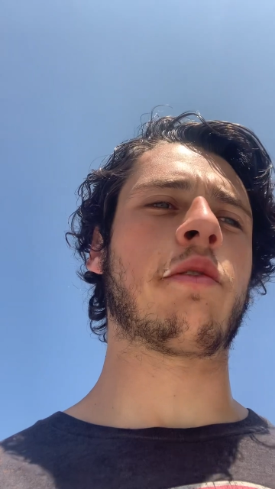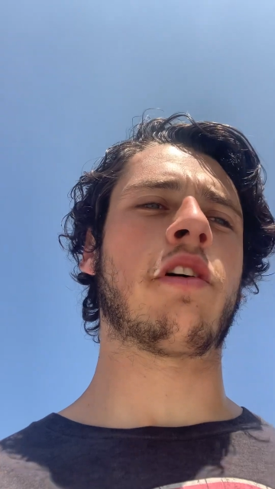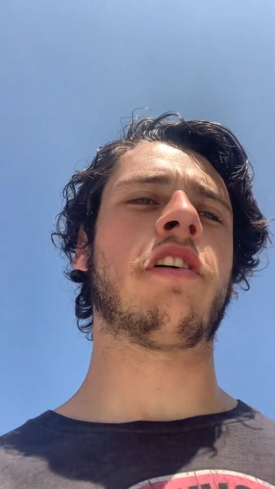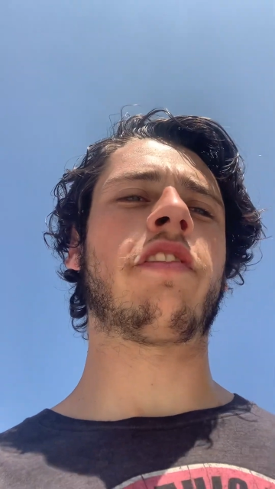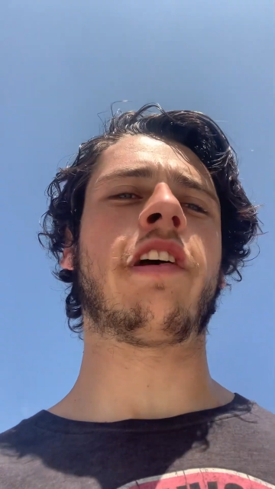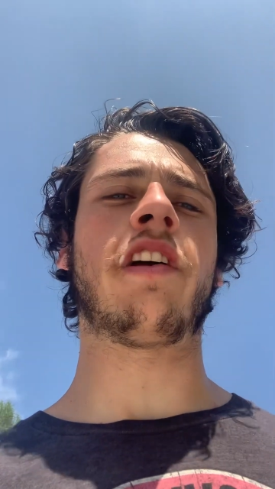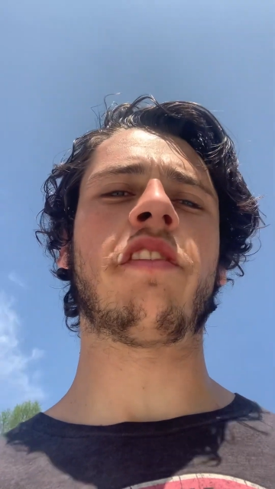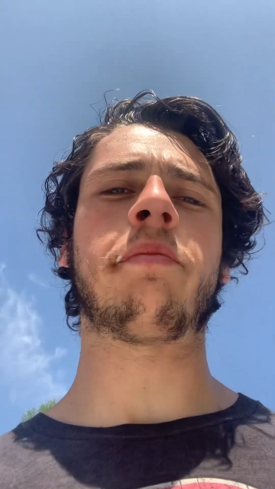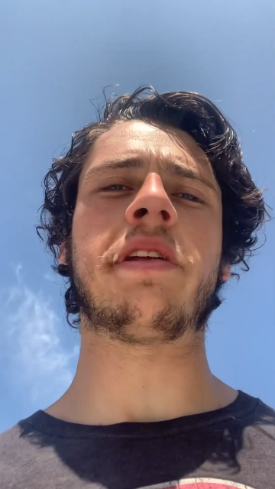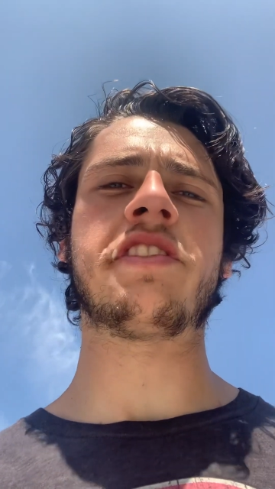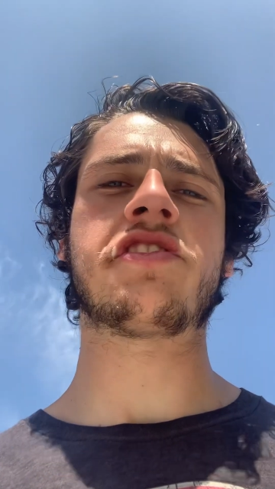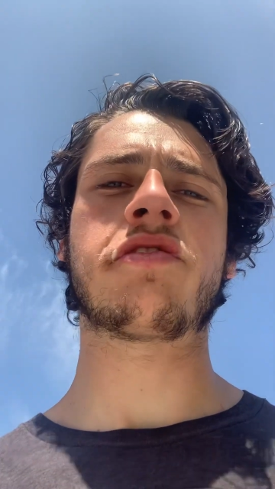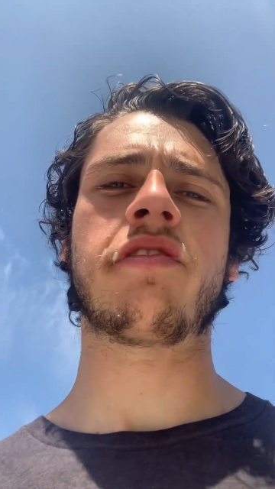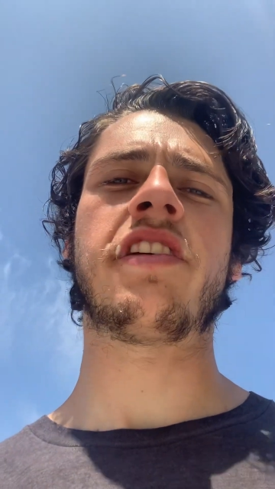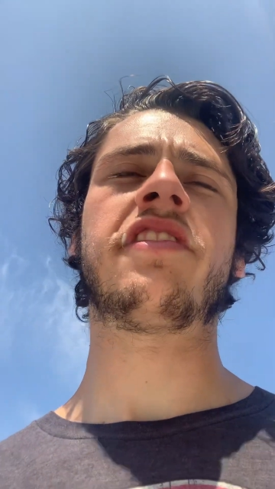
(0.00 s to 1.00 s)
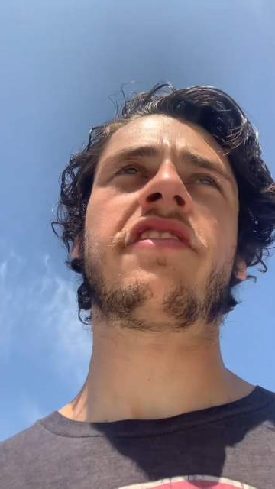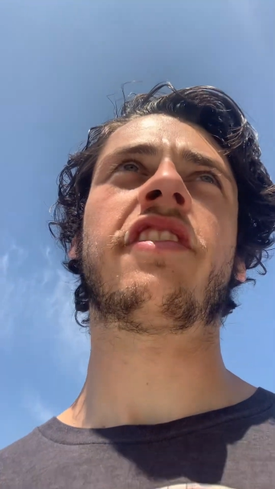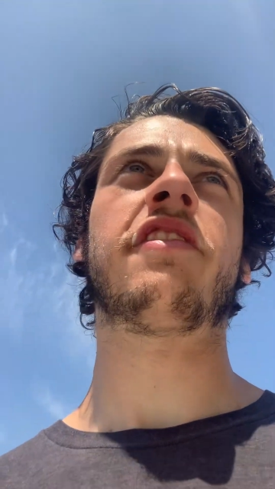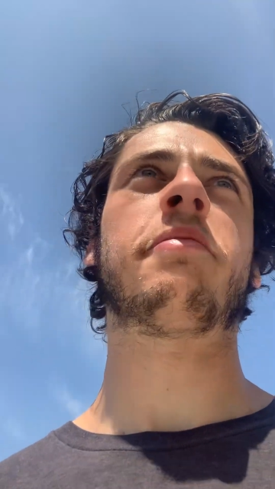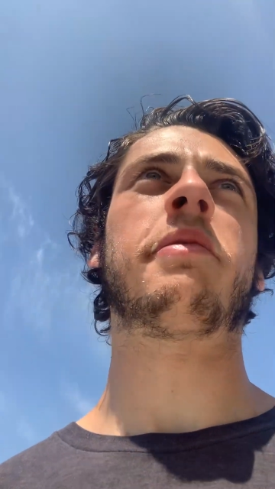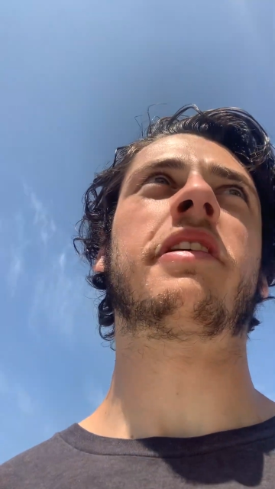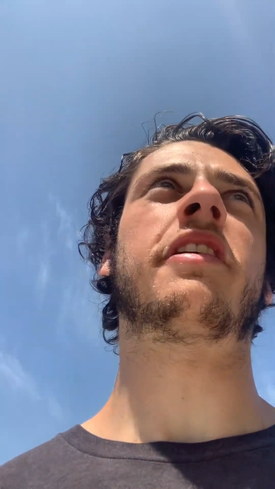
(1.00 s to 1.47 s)
were there have been trees that
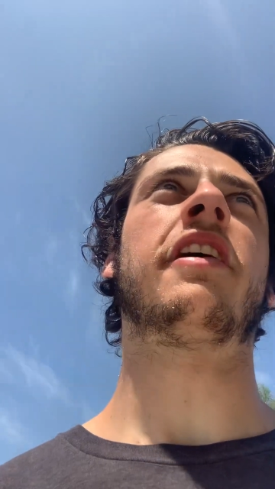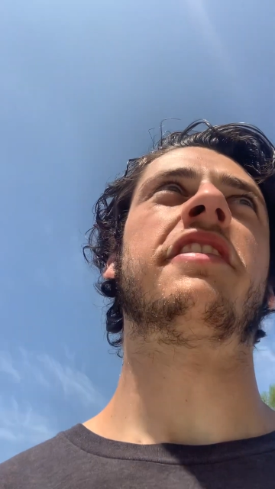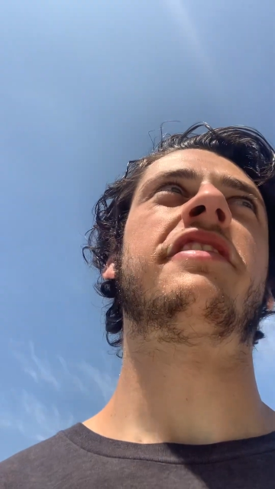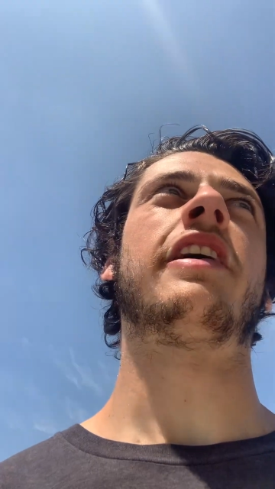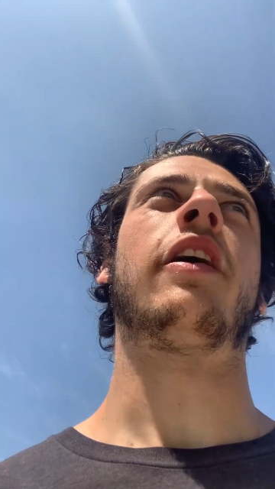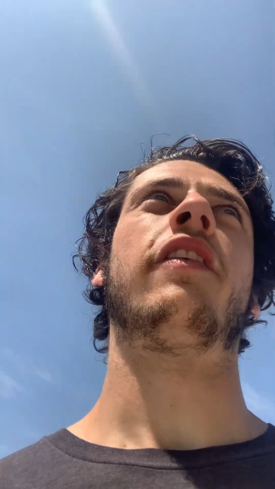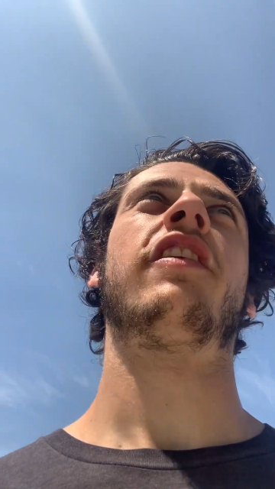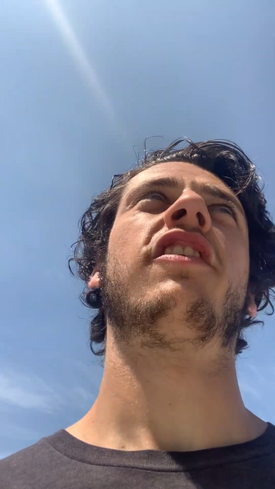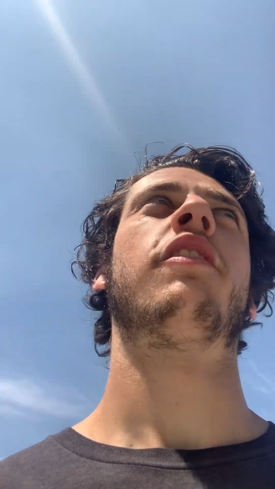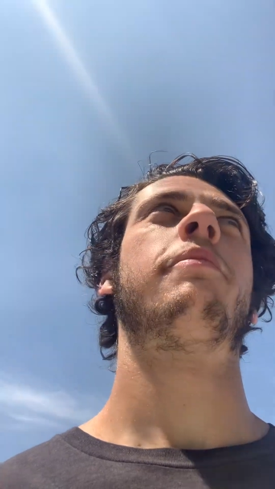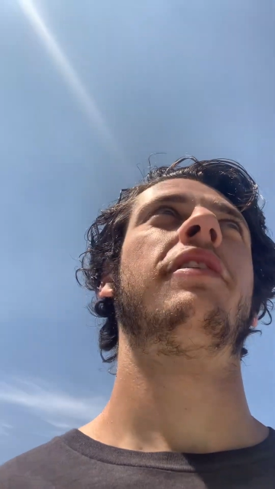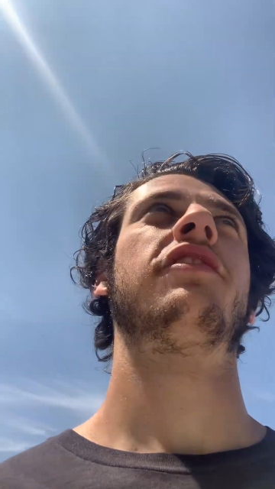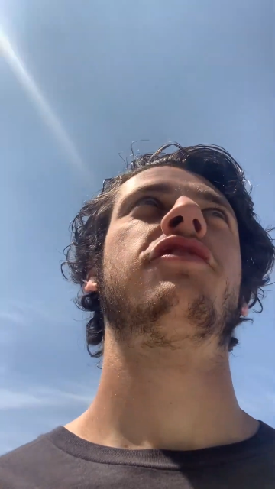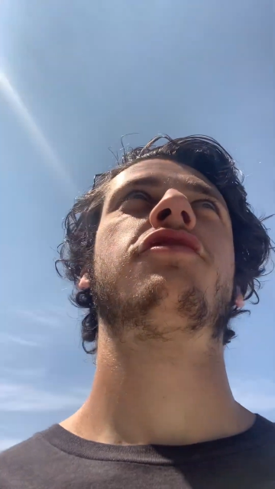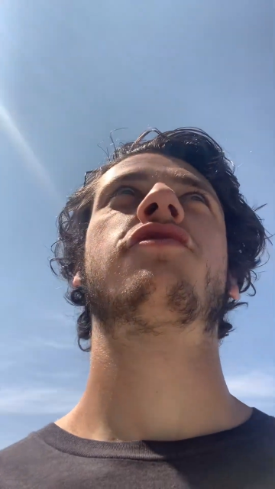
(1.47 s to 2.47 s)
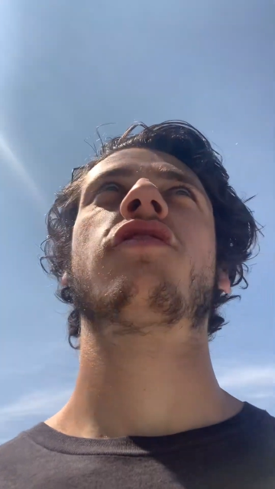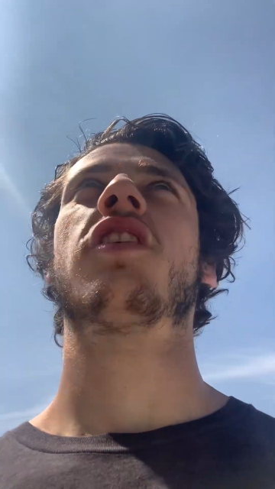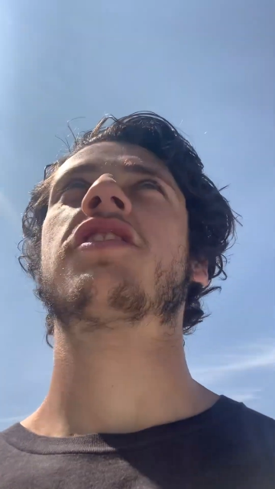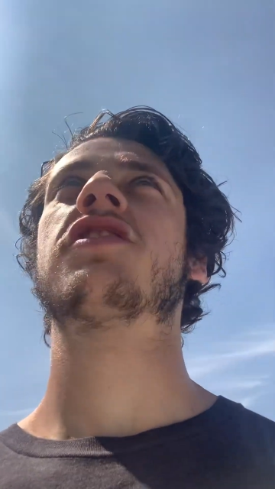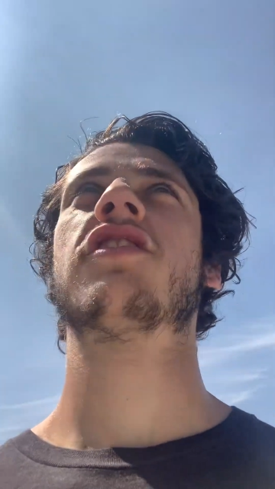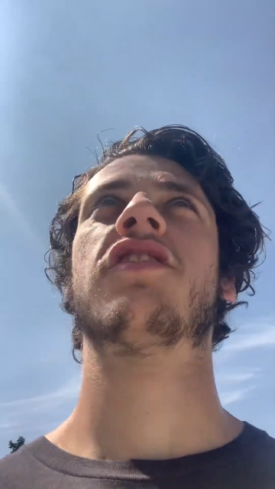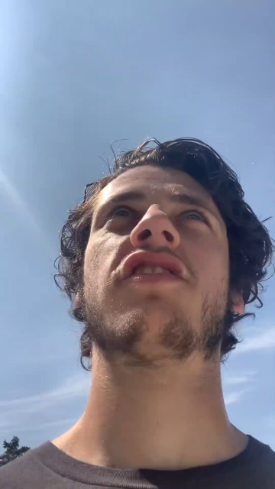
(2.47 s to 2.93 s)
have been cut down there have been
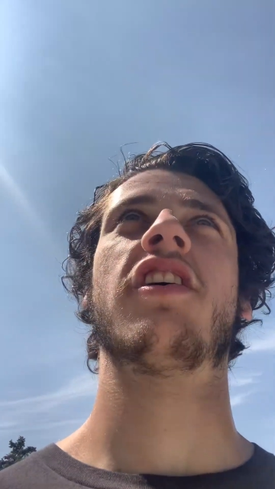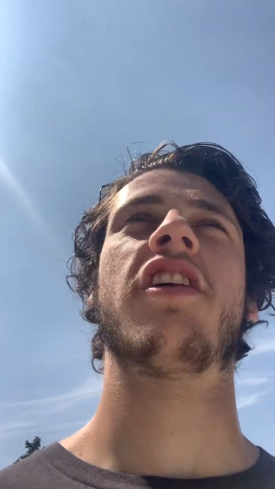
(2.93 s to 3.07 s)
structures that